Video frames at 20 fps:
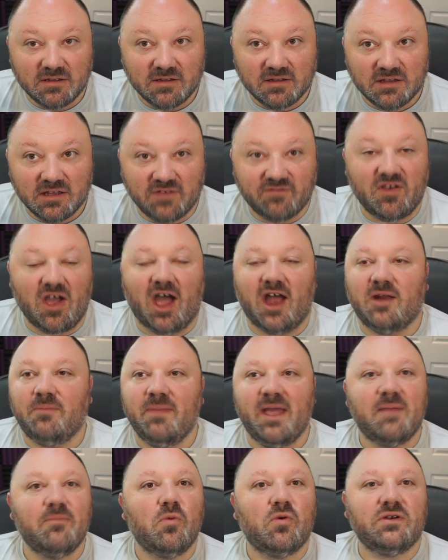You've got to
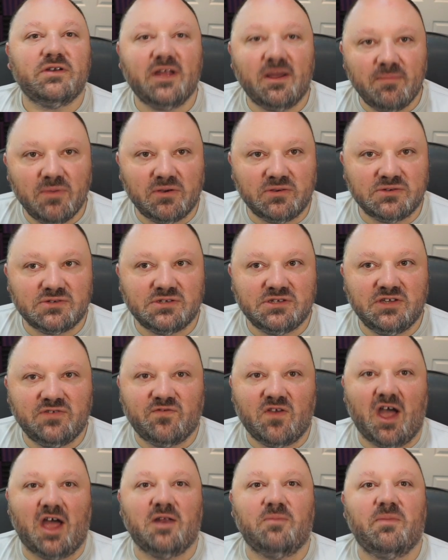make more demos. You've
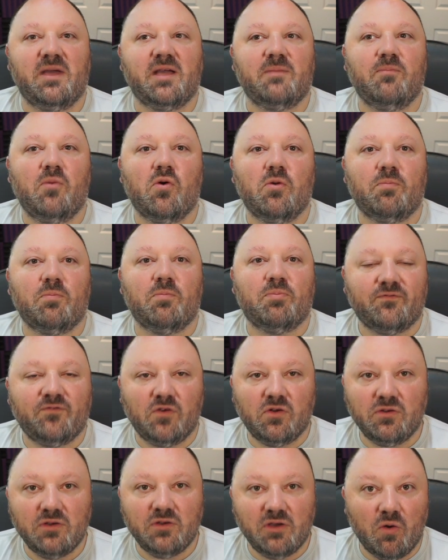got to make more
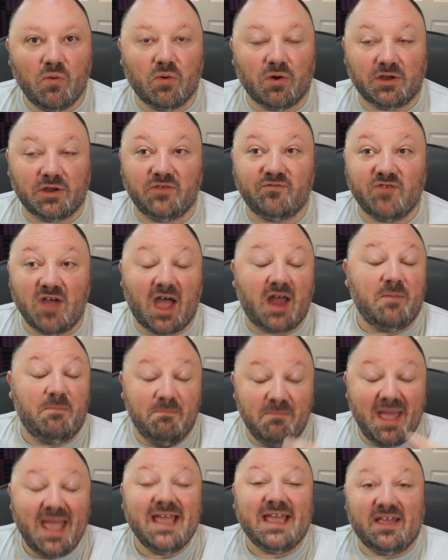portfolio work. You've got to
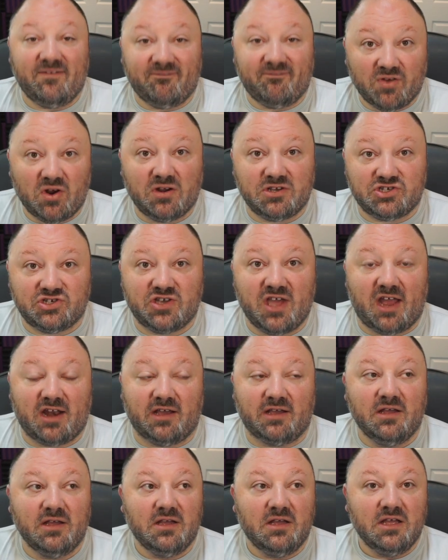make it first. You
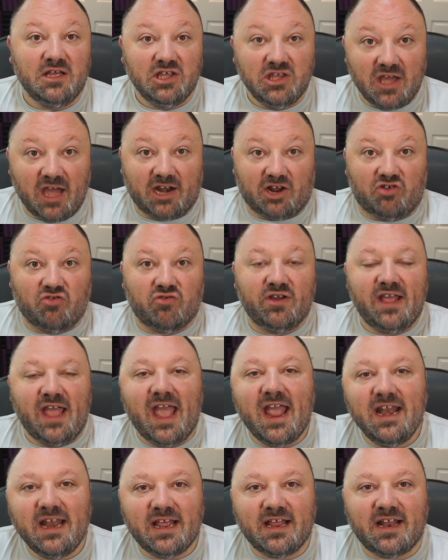gotta you gotta
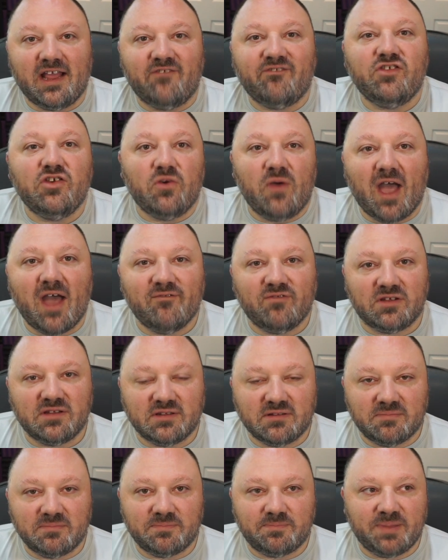create it if you
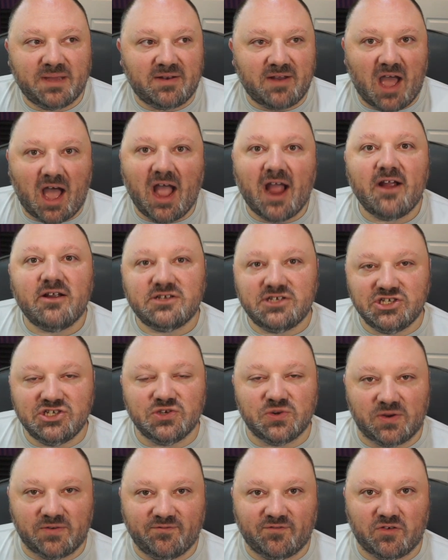haven't been hired to
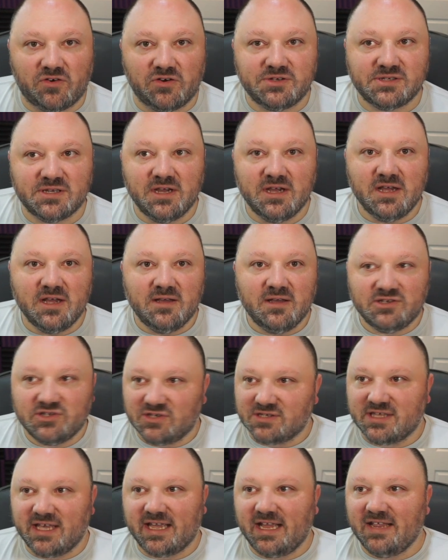do it first. It's
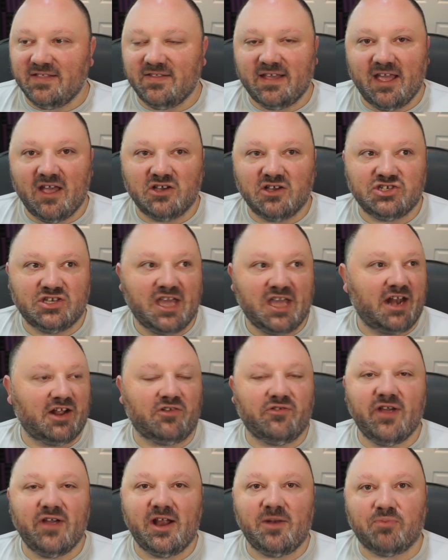just like anything else. You gotta
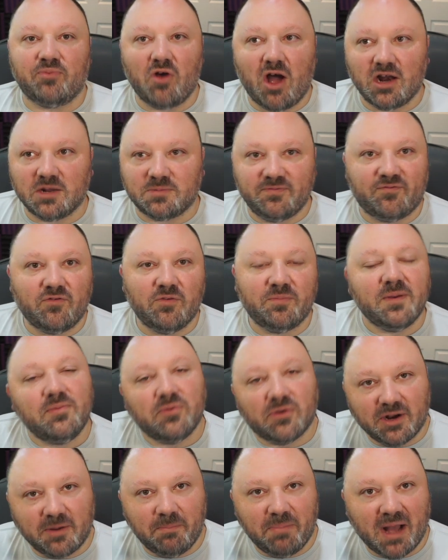create a product before people
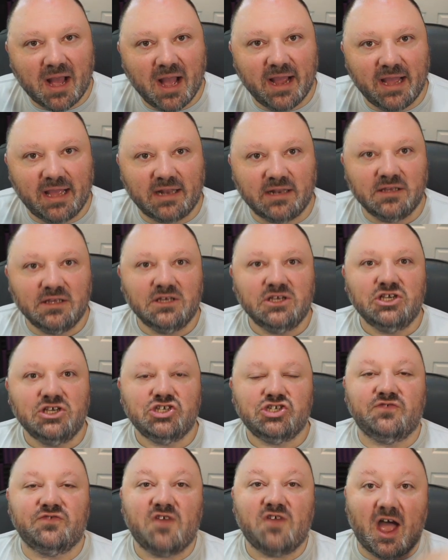are gonna buy it.
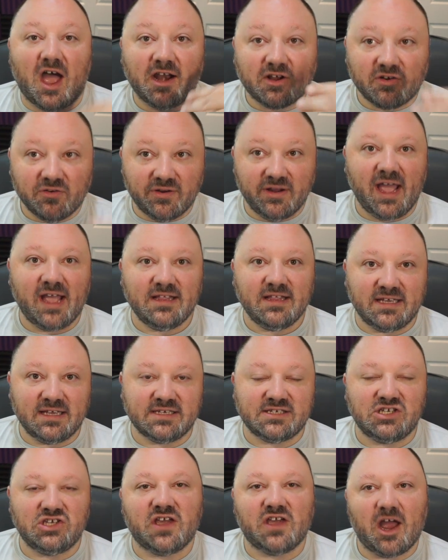So you've got to create
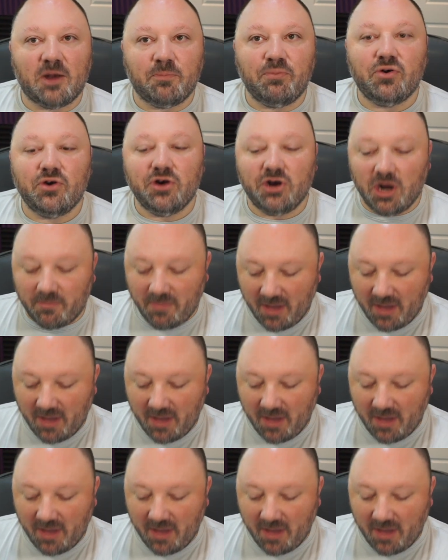this and you gotta put it up